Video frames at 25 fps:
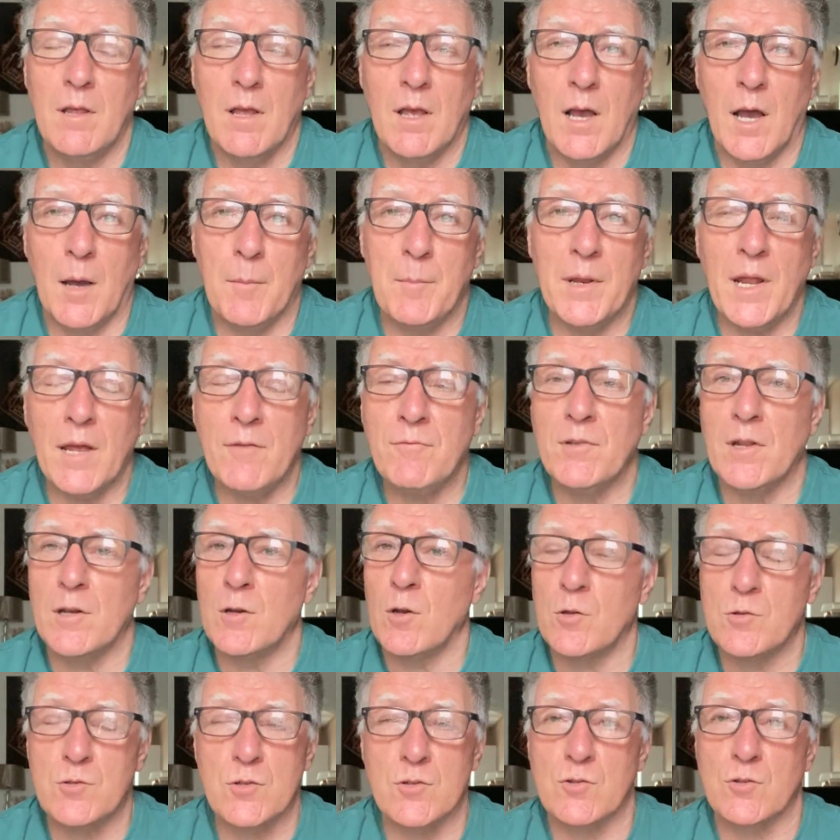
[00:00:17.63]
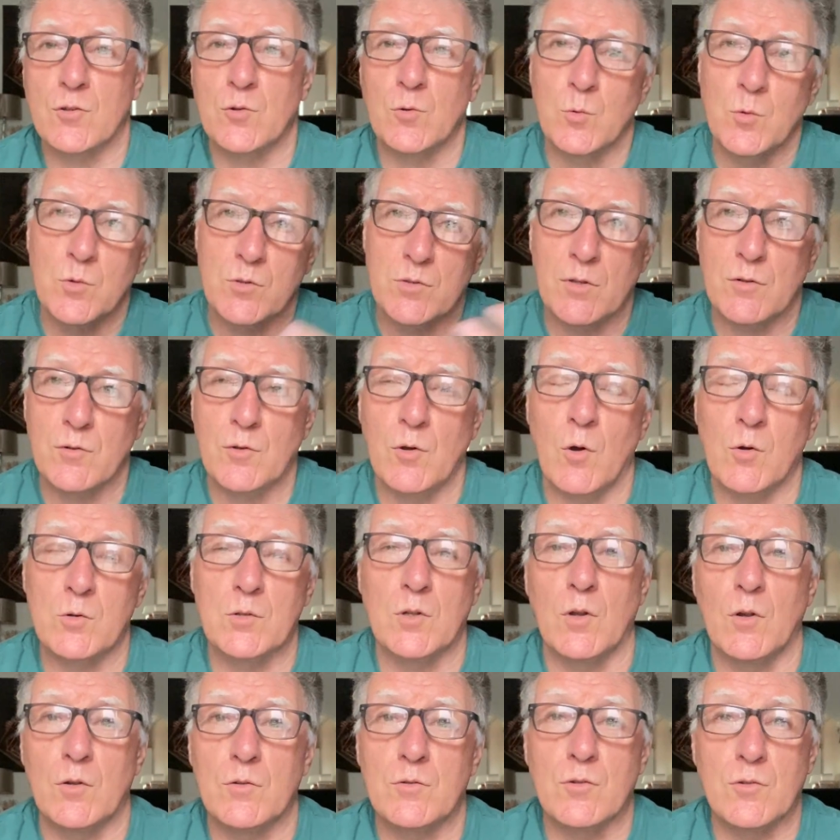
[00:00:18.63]
I mean, I've done lots of schools and talked
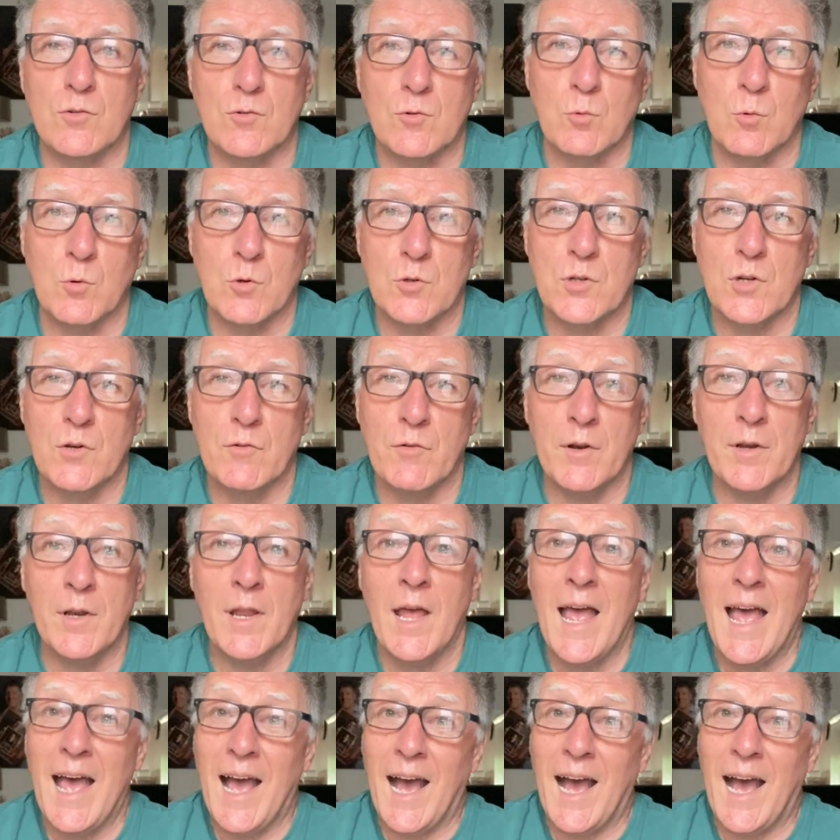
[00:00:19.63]
to lots of school children,